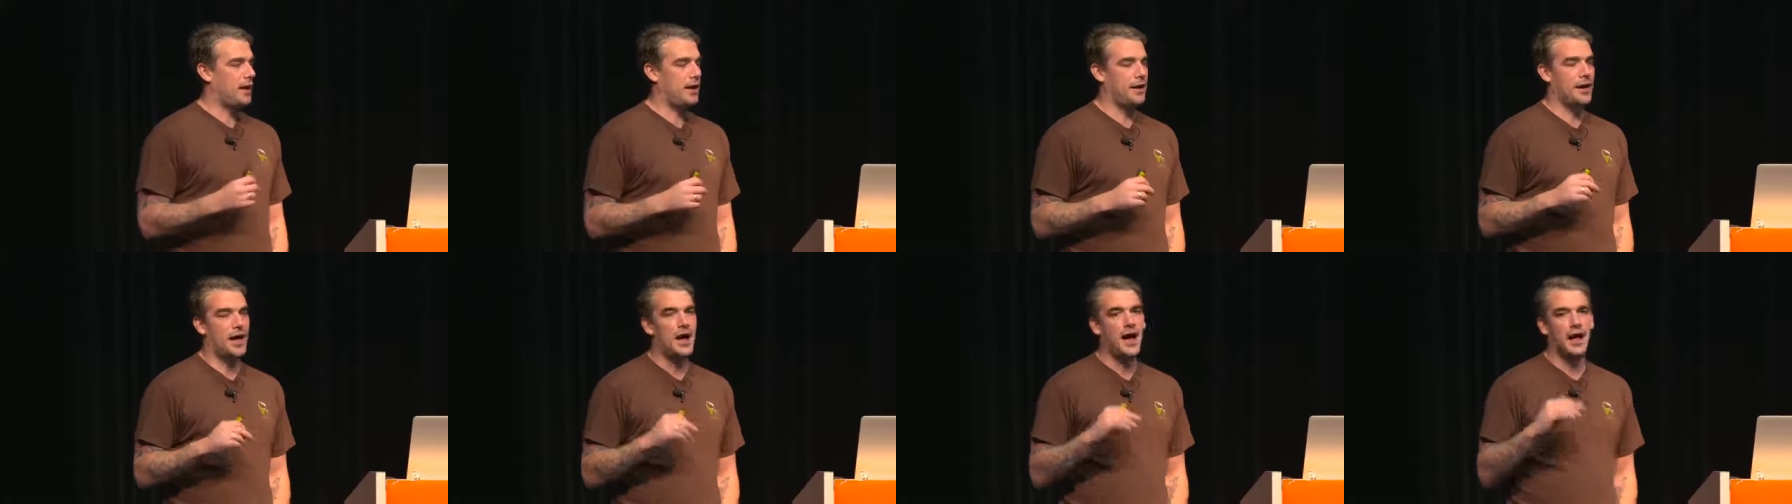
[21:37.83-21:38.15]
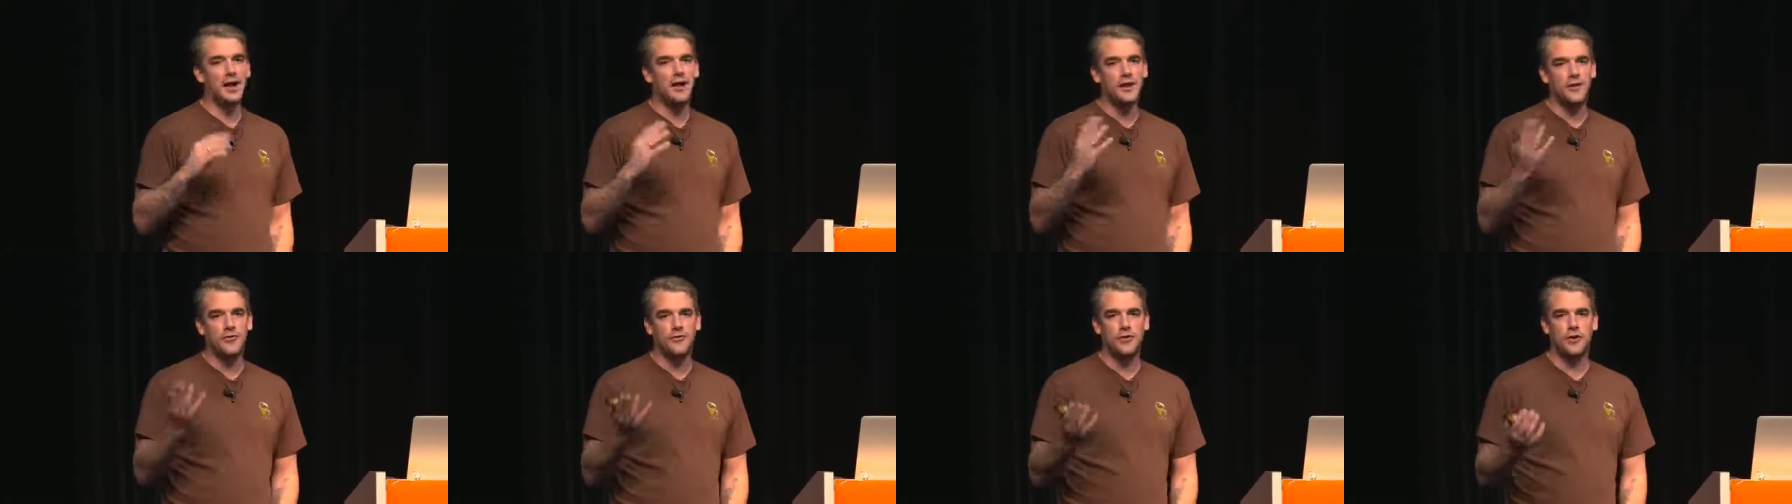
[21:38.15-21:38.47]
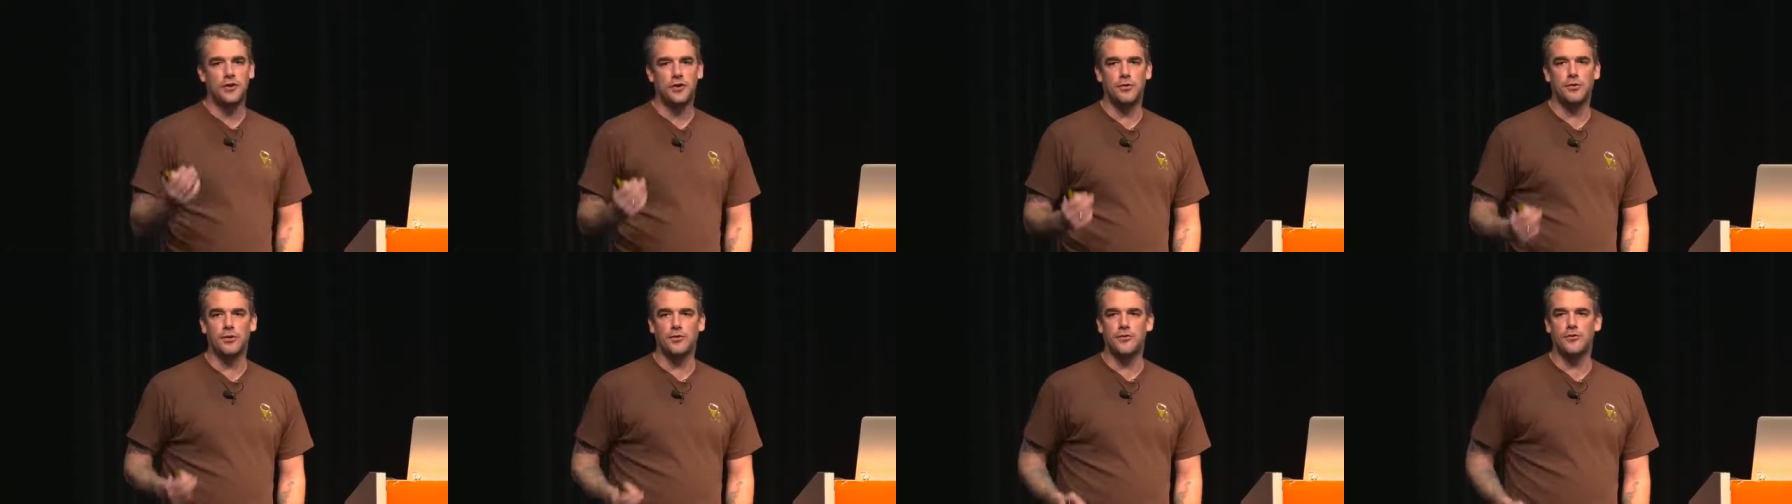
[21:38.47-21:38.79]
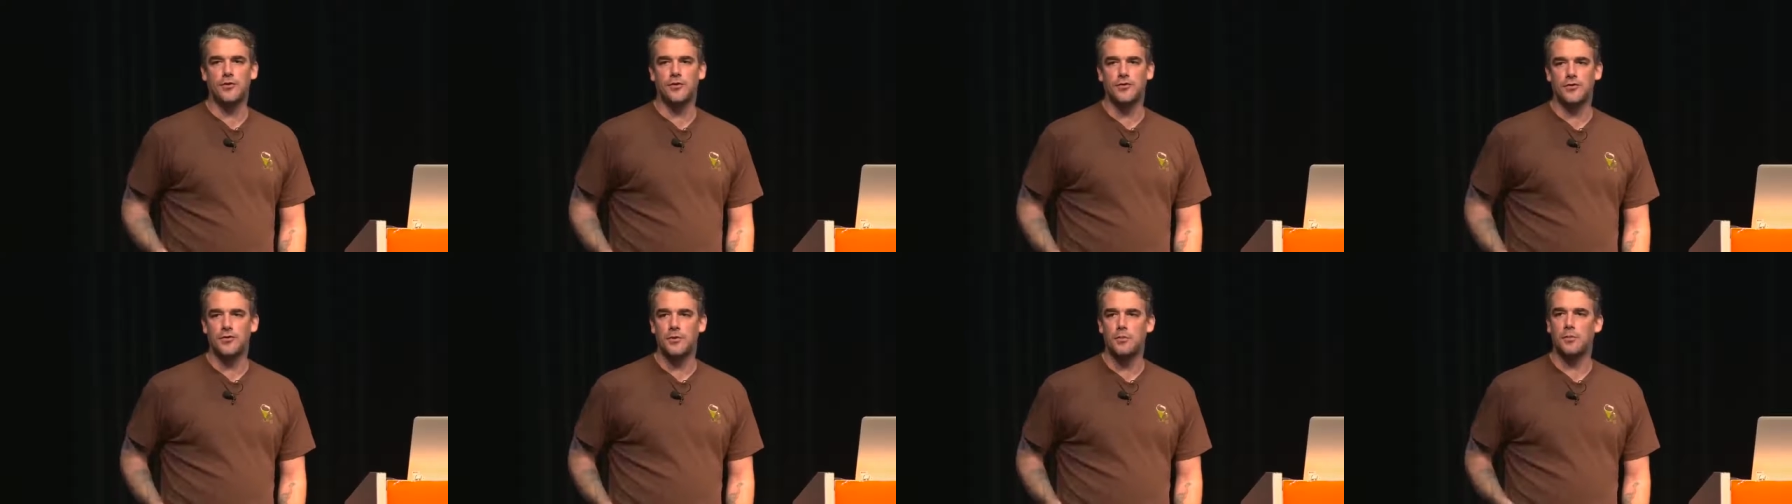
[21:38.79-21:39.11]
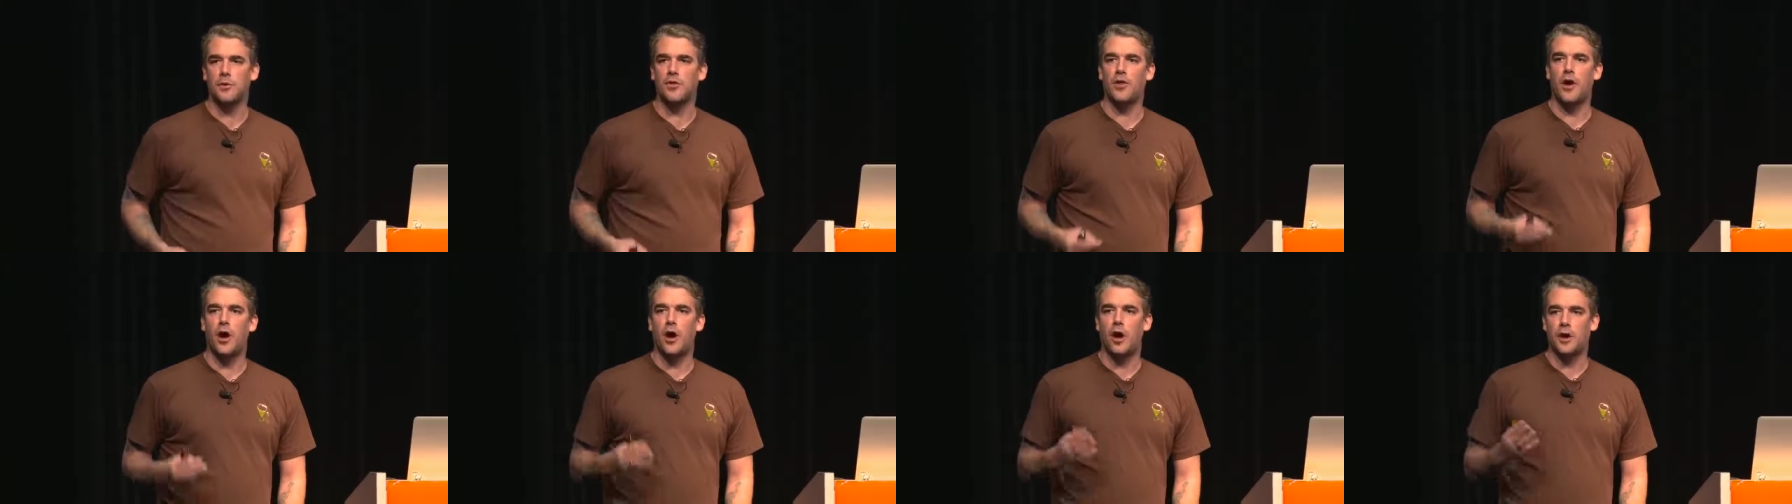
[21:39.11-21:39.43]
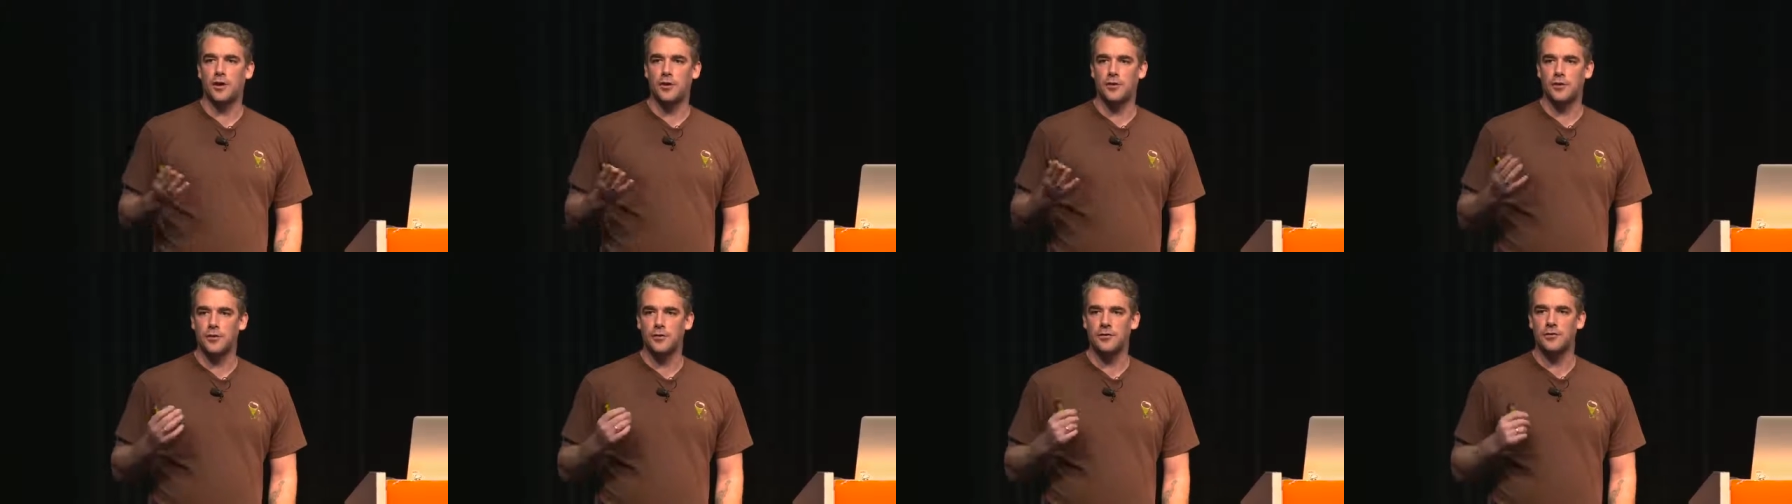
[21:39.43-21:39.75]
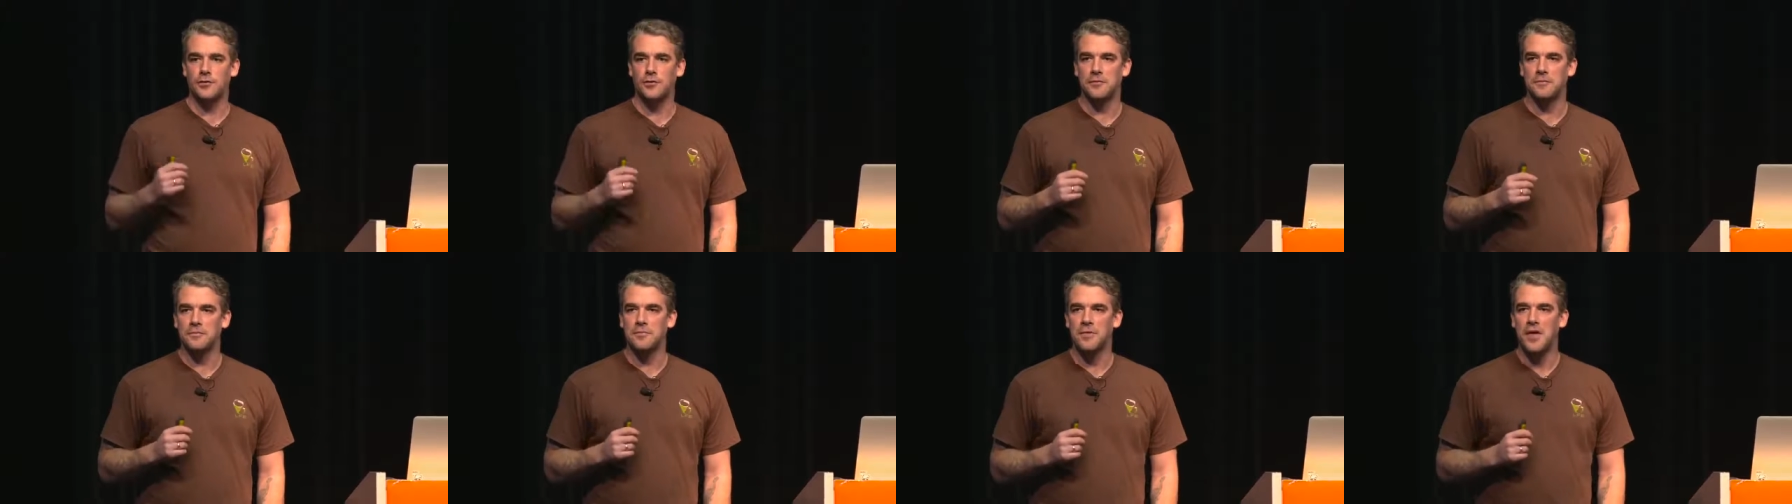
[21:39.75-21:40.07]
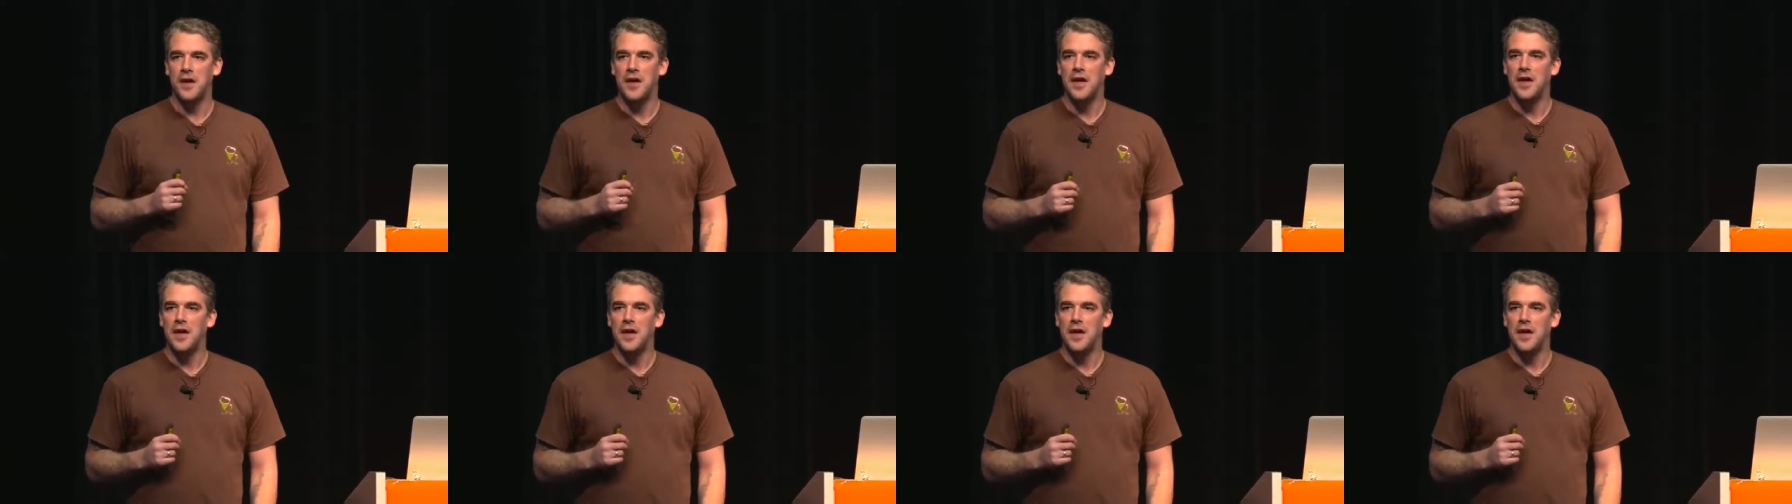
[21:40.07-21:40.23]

a highly secure system with auditors,